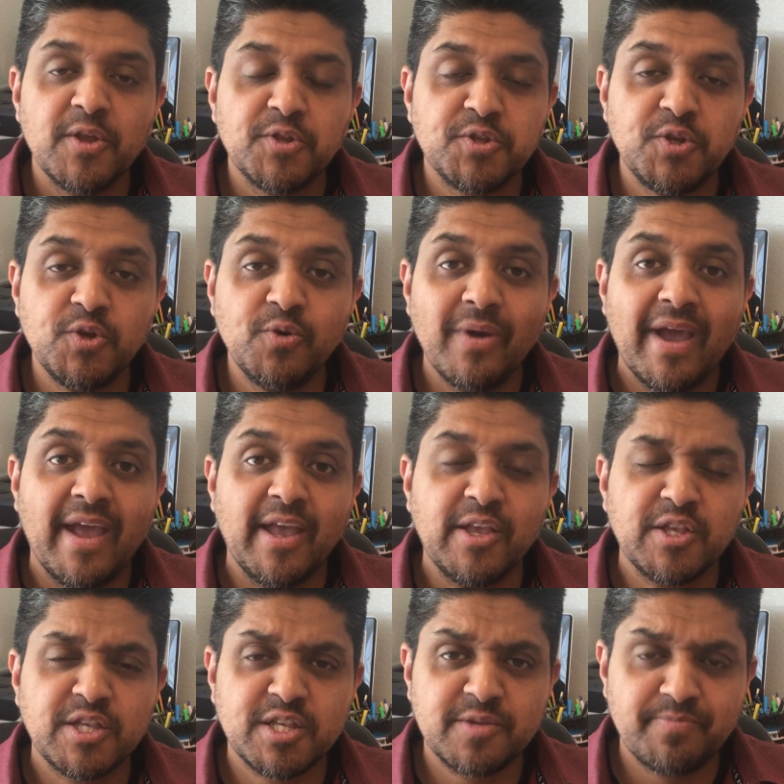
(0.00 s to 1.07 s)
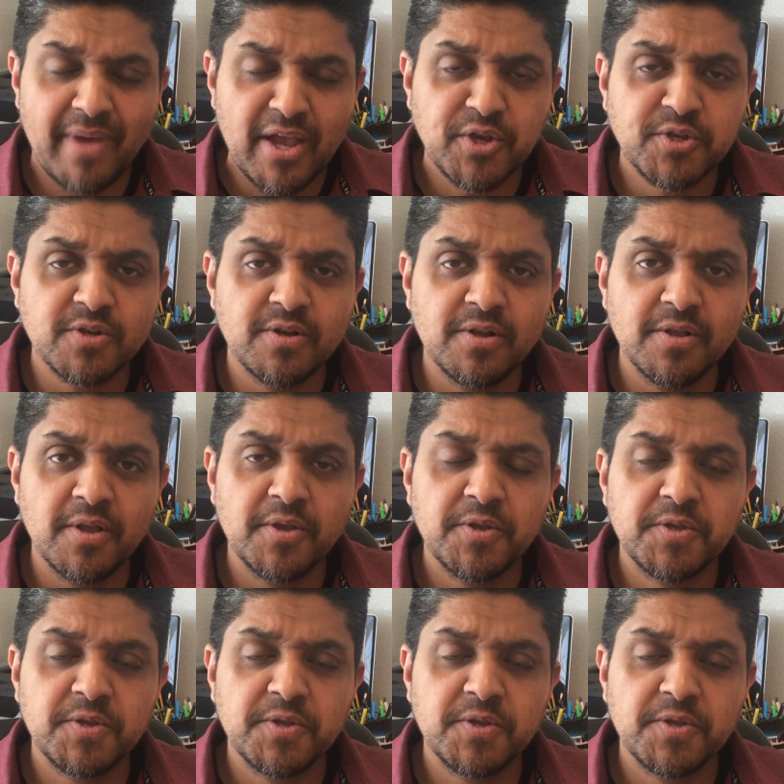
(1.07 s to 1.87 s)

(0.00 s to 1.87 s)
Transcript: to a special